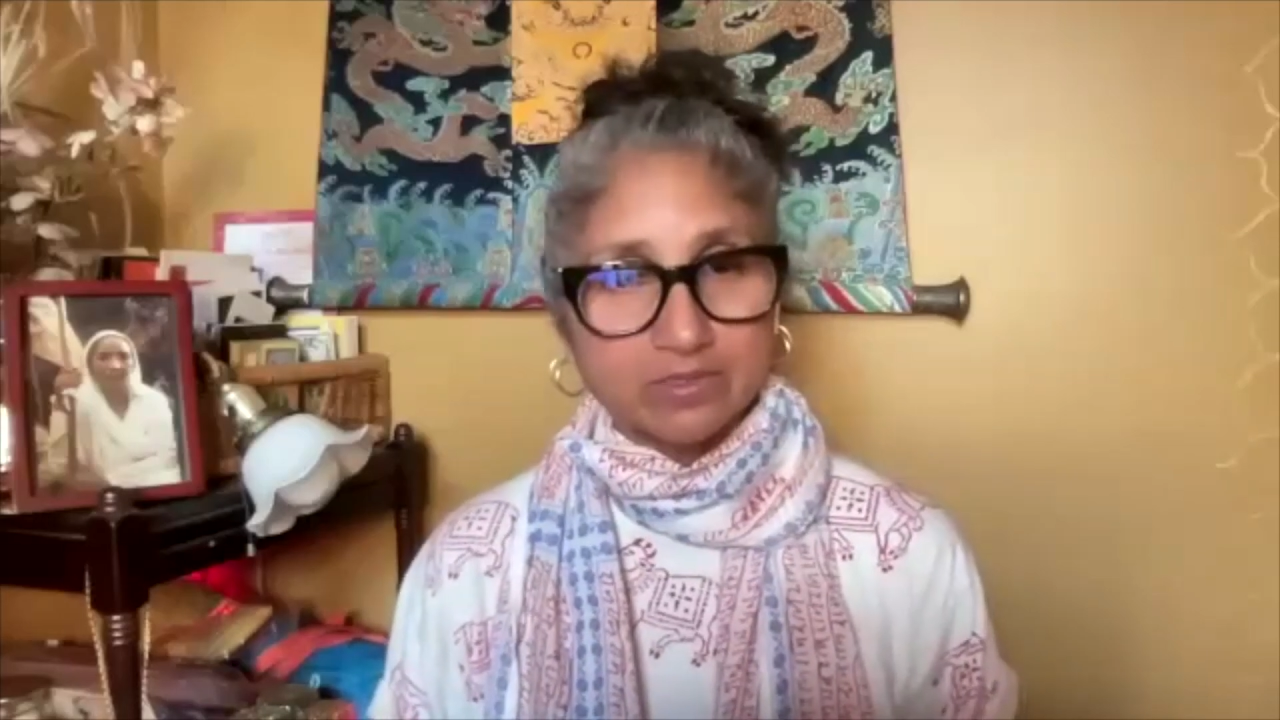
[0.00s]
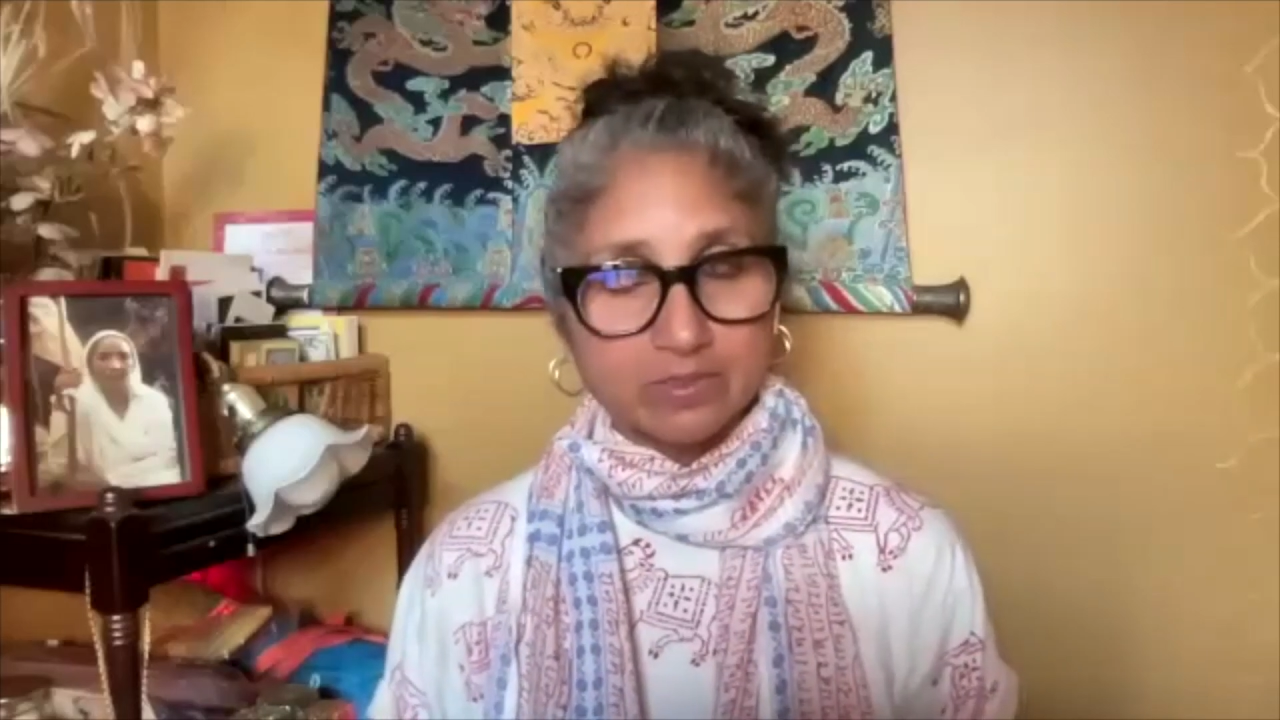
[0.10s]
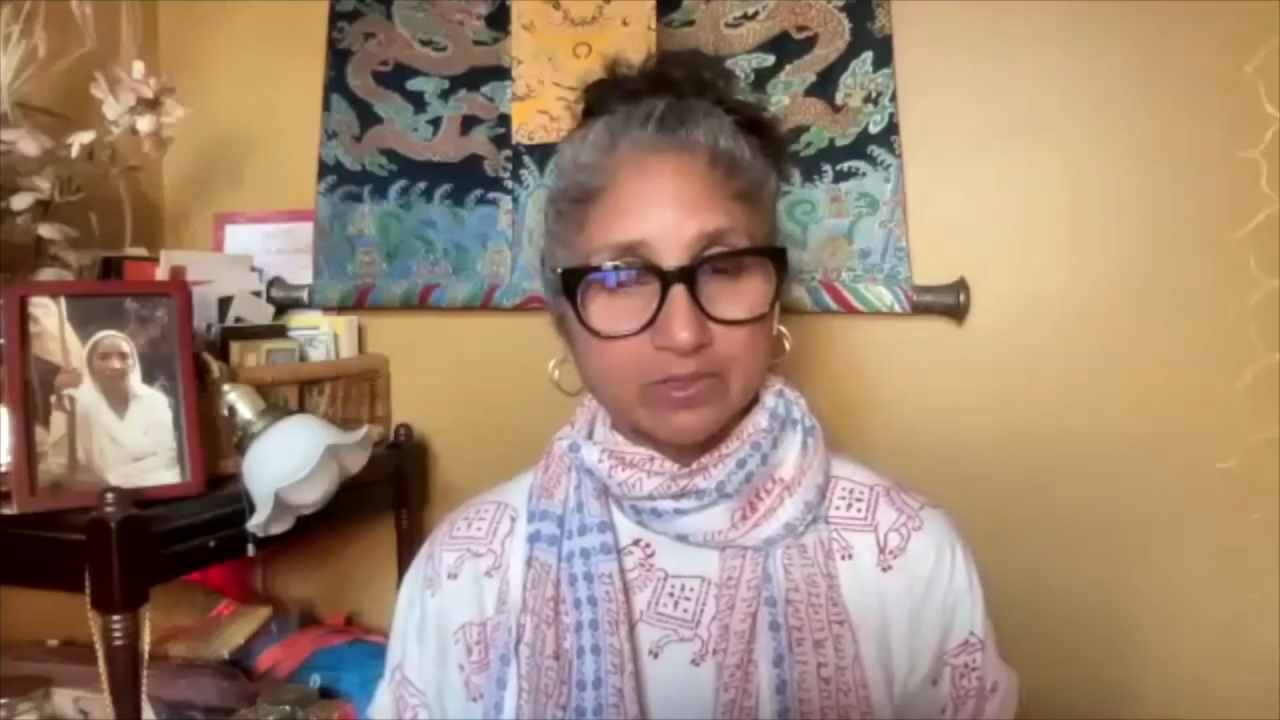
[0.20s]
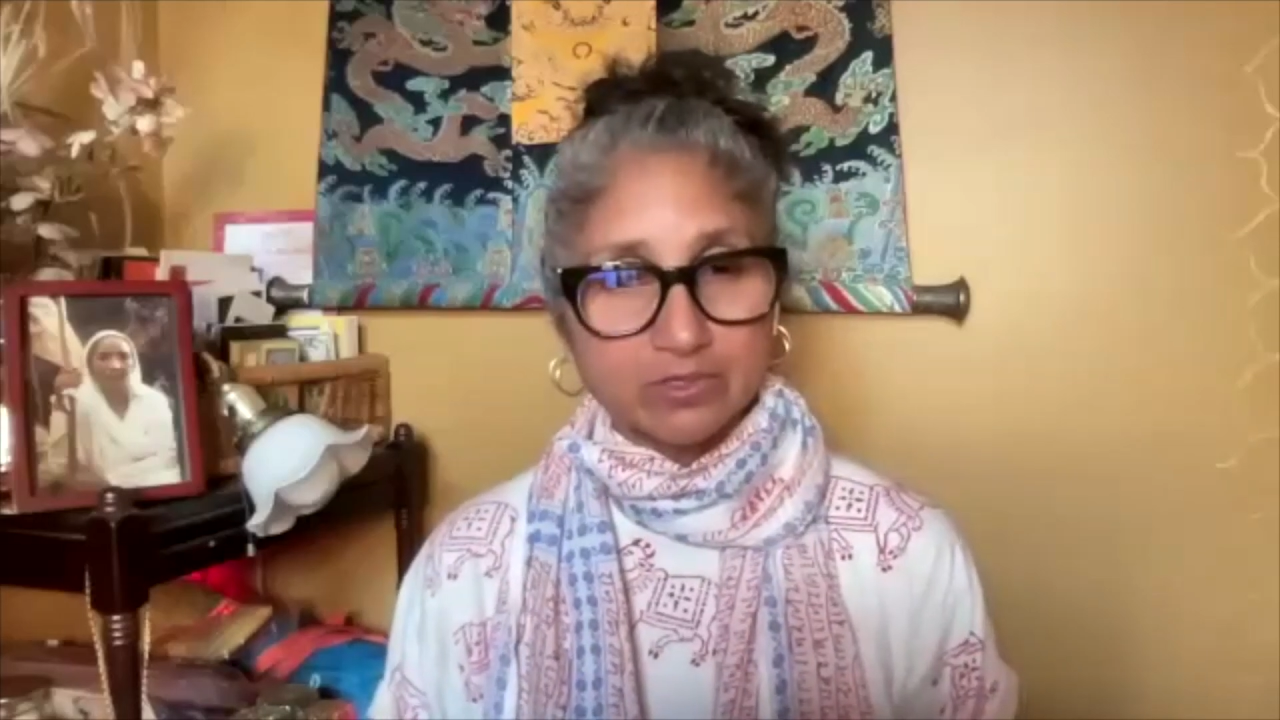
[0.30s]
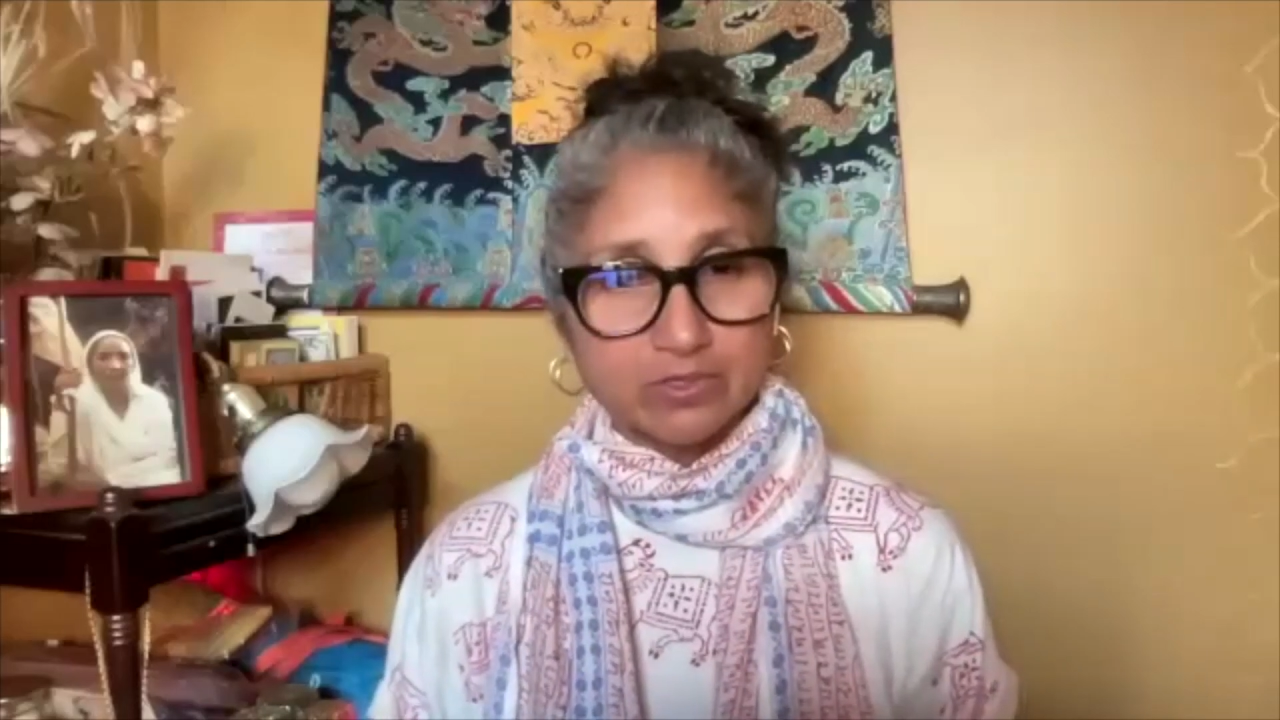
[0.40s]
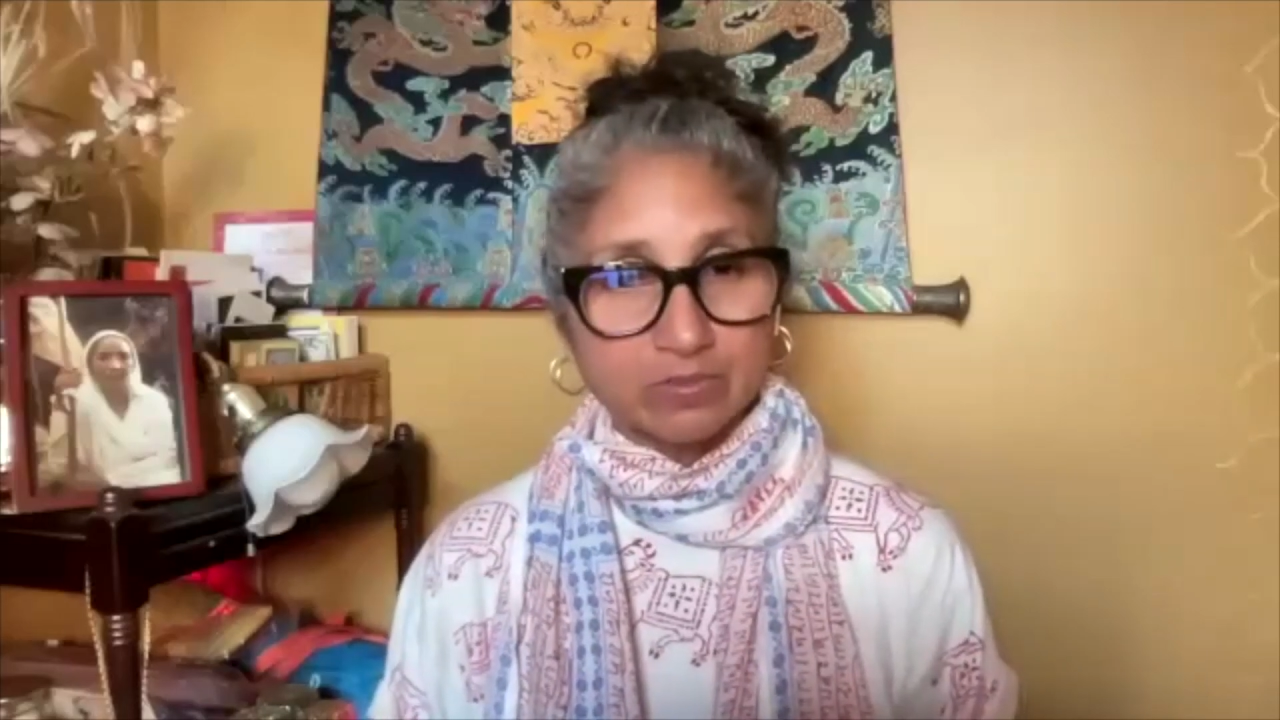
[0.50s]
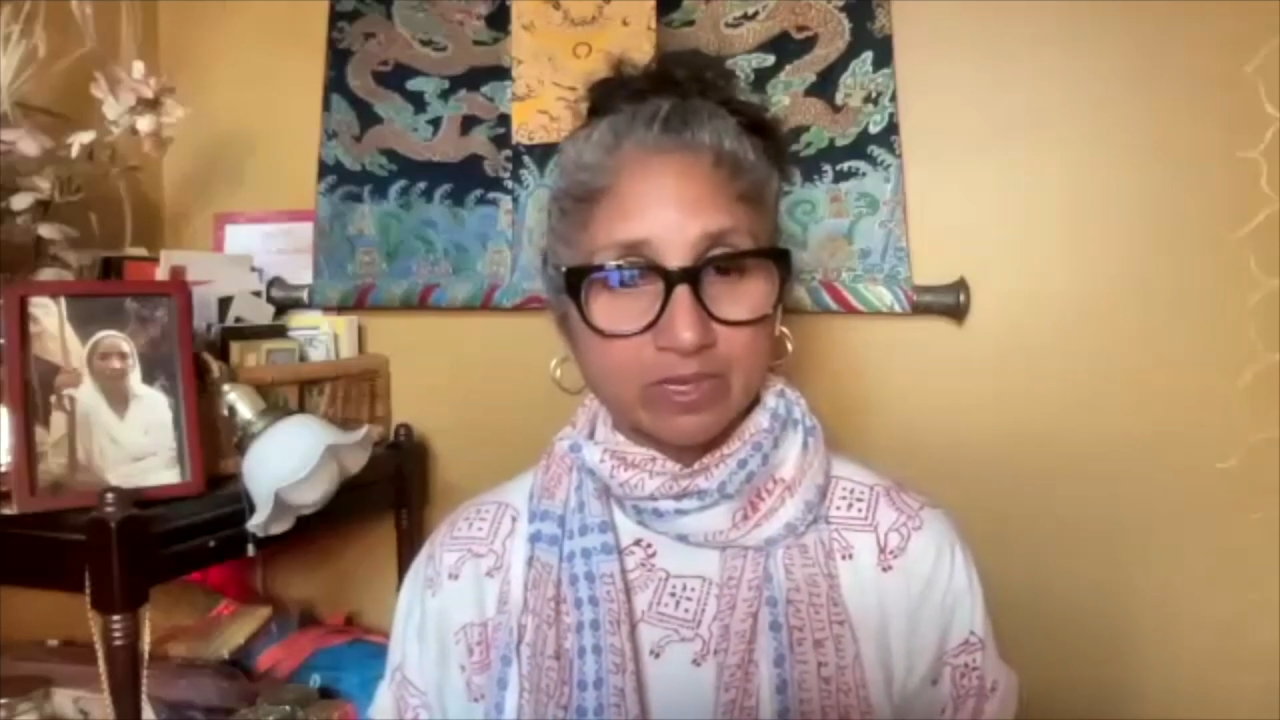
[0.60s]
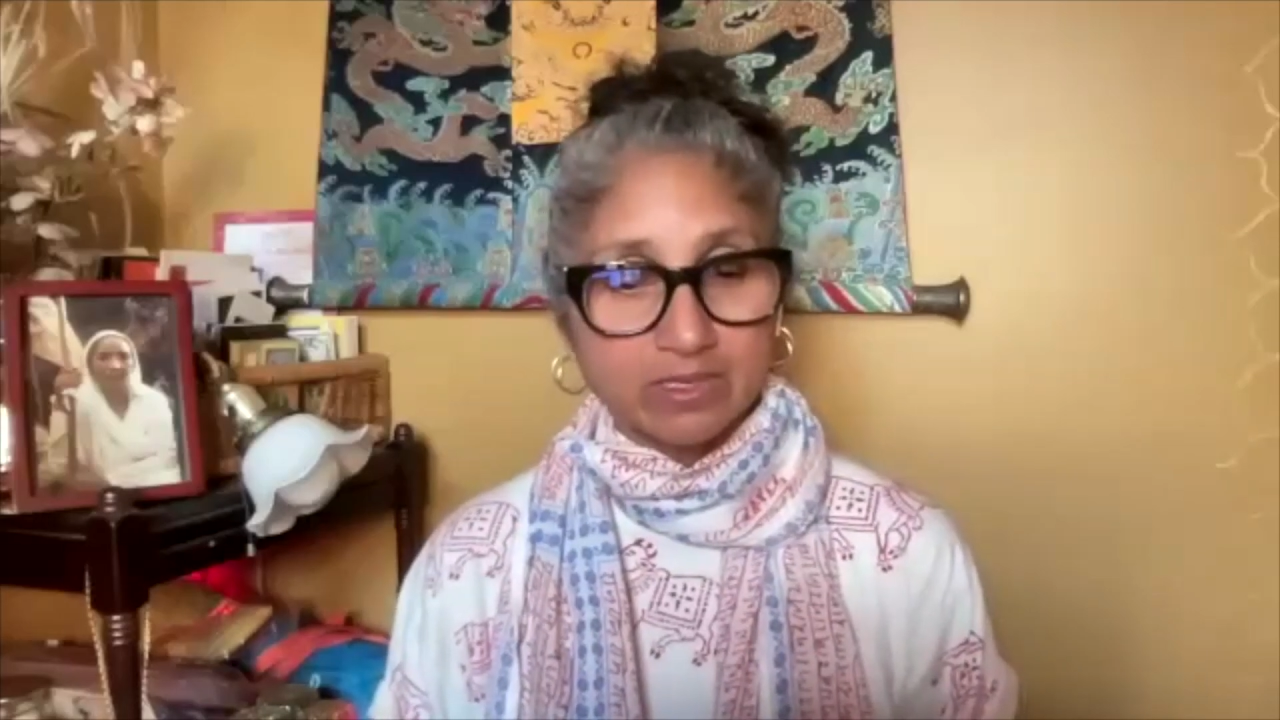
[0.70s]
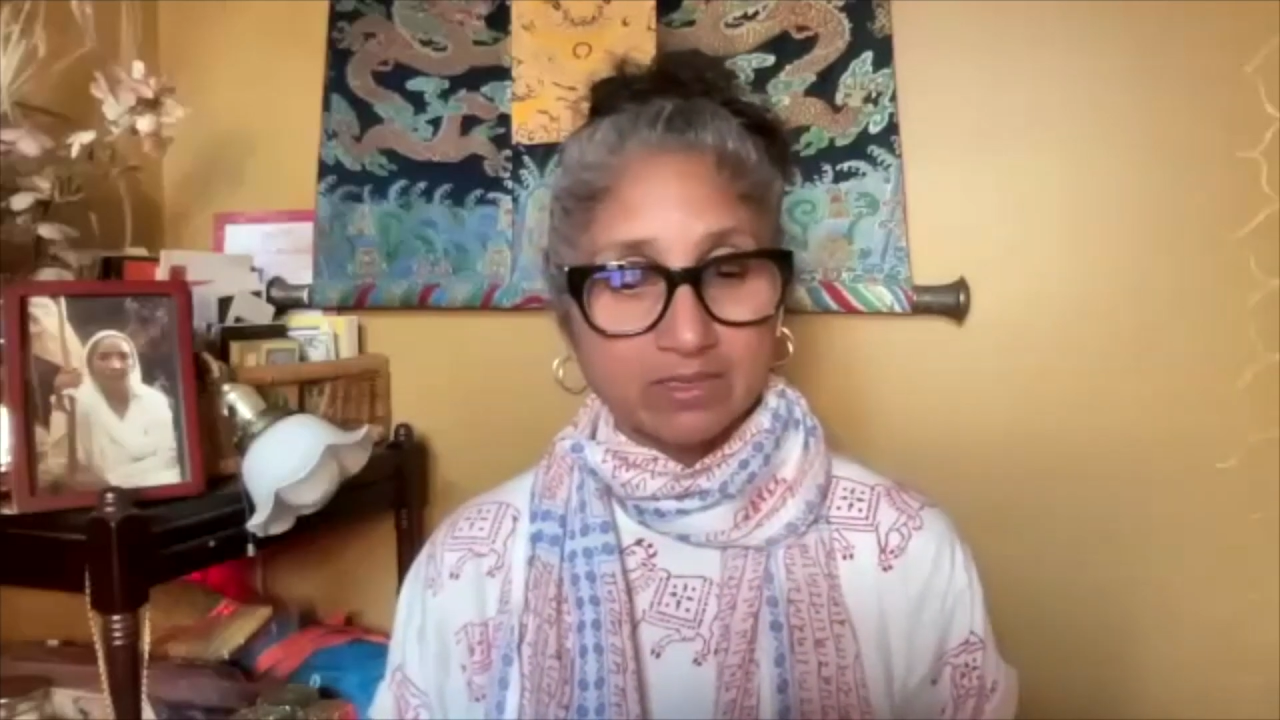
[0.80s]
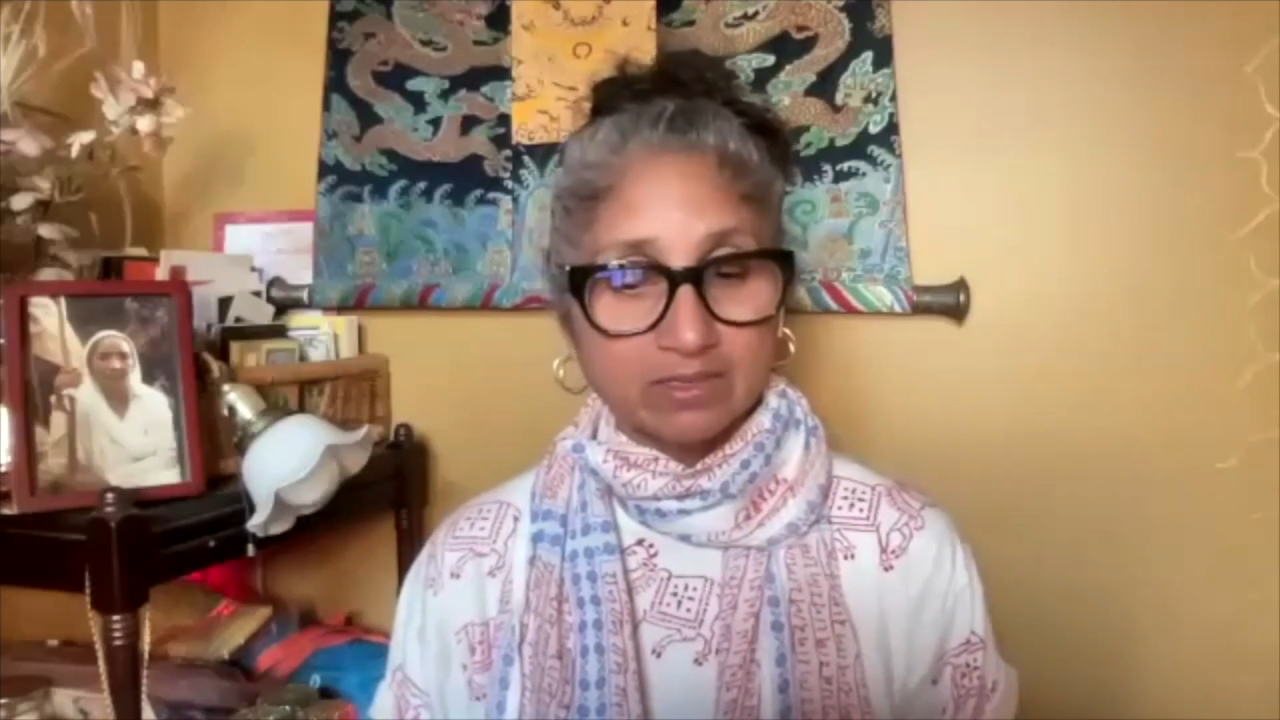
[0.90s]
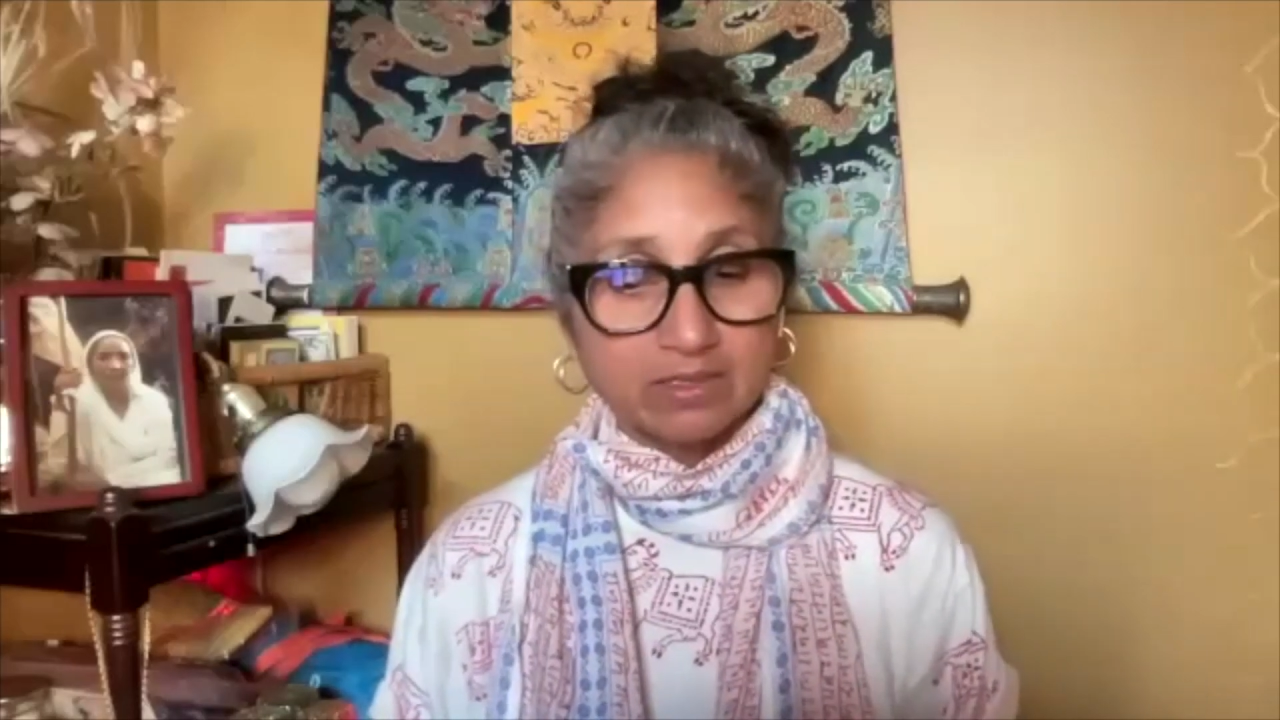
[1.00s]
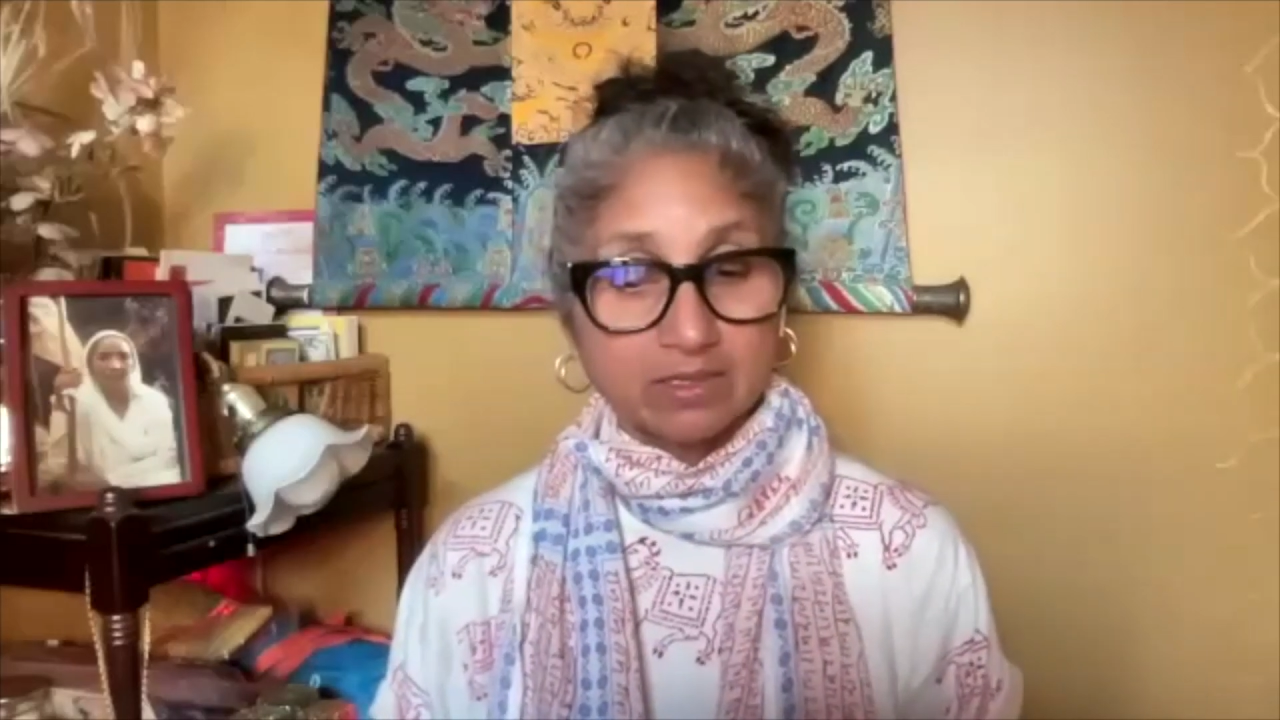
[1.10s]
spiritual path,